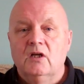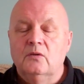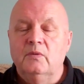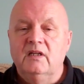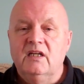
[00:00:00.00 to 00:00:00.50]

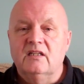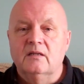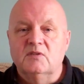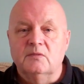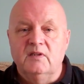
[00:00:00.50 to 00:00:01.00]
We need
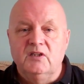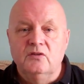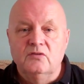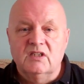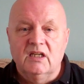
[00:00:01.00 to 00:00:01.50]
them to be
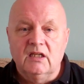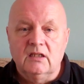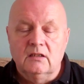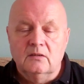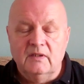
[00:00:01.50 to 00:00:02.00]
using,
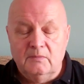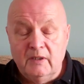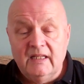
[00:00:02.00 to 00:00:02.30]
we